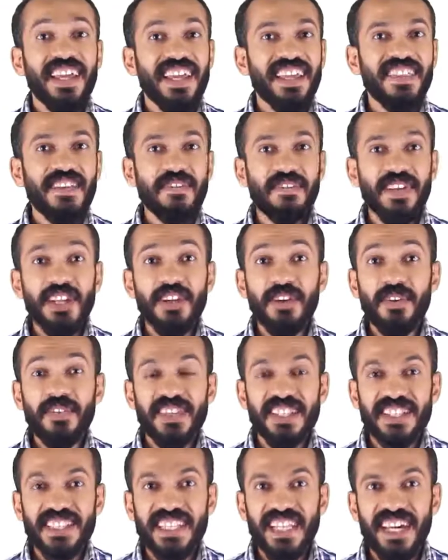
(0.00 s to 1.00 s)
In the video
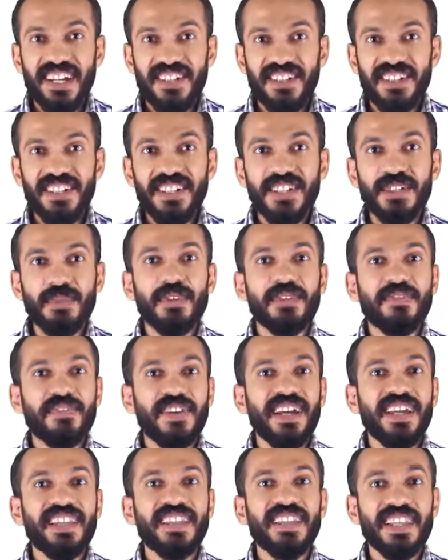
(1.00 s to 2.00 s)
of this letter, you will
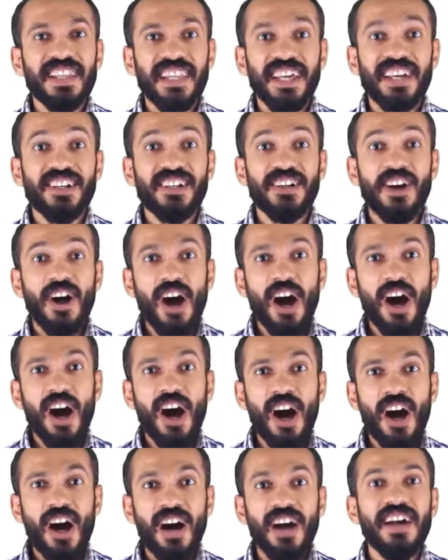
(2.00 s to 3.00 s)
find the letter
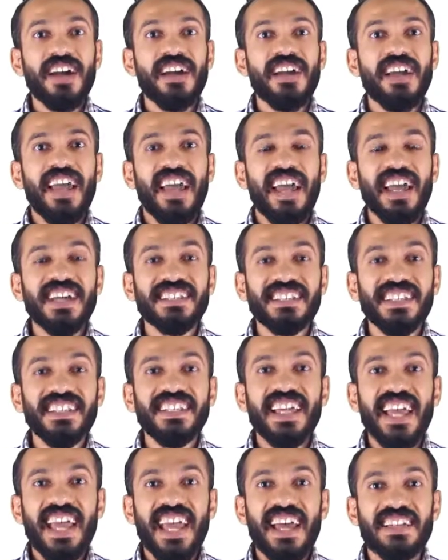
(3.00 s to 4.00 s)
ah
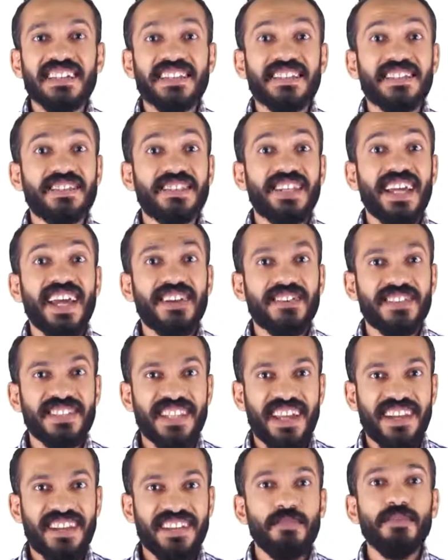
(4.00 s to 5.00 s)
acting as
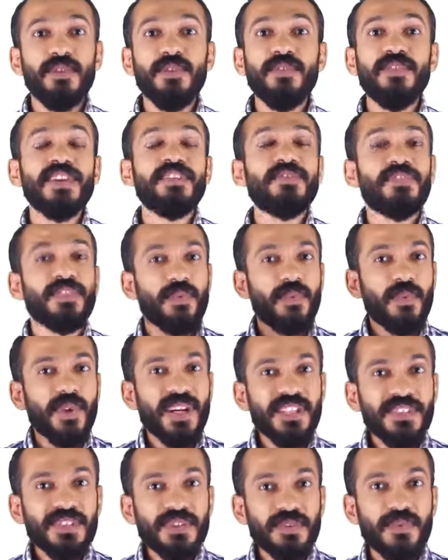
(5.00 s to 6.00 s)
Tarzan, moving from
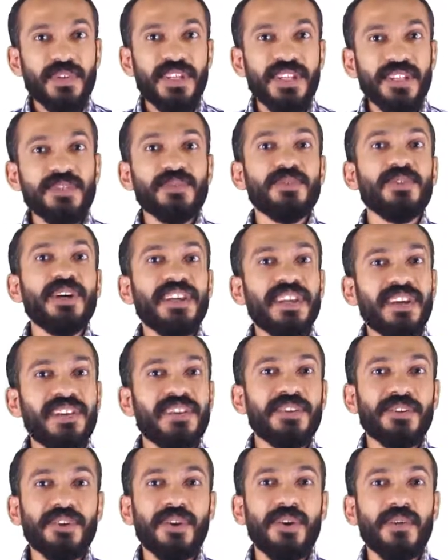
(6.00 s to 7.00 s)
one tree to
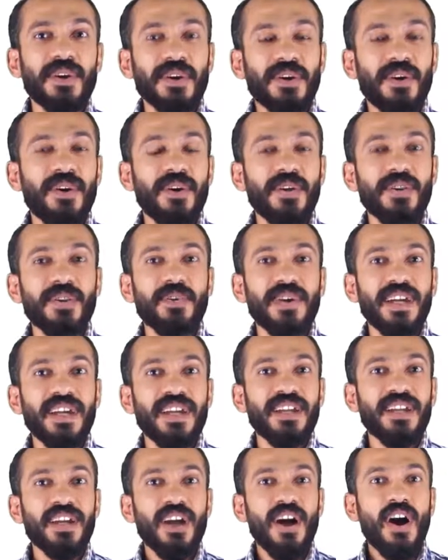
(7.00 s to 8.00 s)
another, going all the
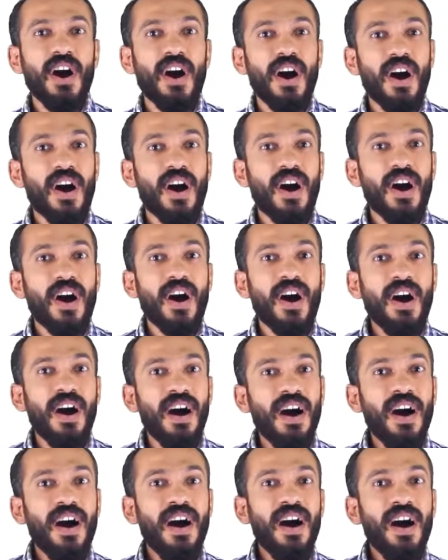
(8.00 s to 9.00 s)
way ah,
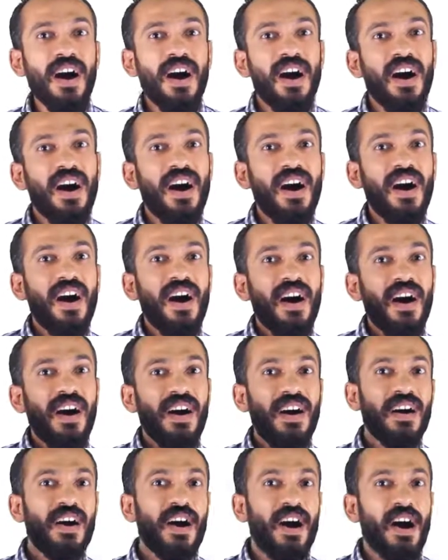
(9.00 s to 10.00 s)

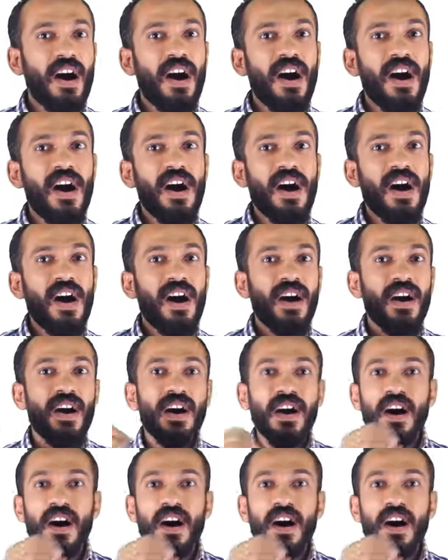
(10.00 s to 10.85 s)
ah, ah,